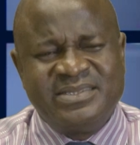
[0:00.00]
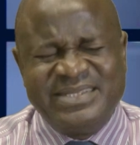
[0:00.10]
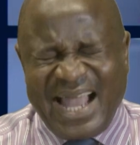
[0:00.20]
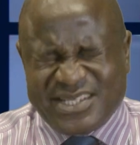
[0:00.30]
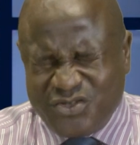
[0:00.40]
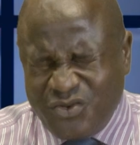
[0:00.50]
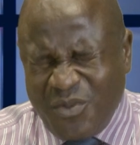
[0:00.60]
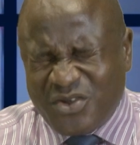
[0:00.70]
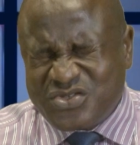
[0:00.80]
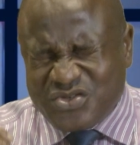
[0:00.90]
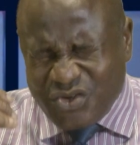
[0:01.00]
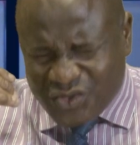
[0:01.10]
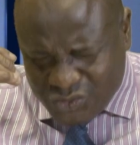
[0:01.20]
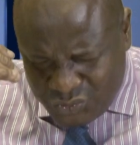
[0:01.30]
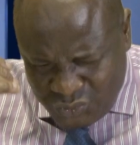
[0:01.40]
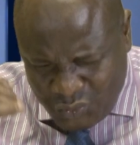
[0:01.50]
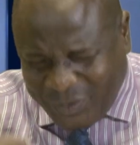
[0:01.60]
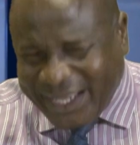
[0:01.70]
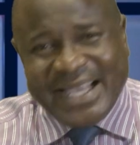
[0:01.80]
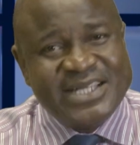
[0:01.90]
that you must
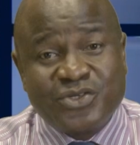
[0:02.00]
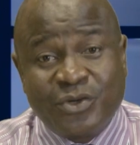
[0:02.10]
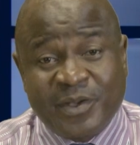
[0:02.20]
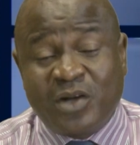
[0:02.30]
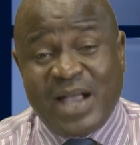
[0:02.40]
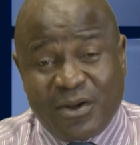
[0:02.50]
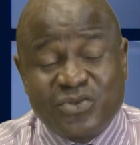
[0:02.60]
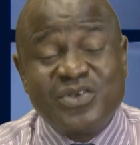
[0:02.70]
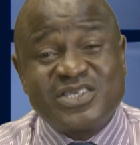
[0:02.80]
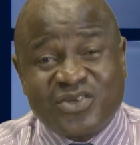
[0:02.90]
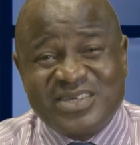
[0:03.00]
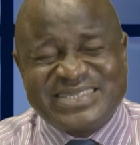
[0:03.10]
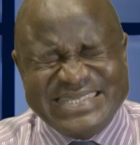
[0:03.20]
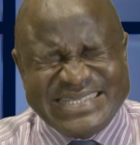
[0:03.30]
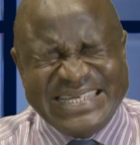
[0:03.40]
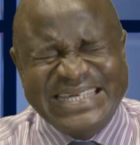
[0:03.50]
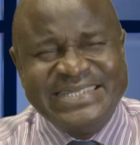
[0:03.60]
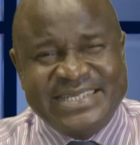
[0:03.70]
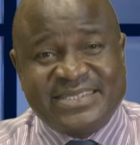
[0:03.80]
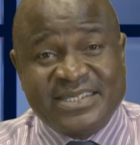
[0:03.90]
look into, because we are going to discuss it in
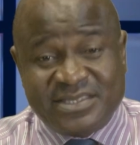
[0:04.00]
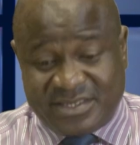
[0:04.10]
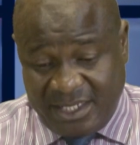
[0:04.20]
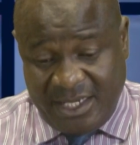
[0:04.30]
details.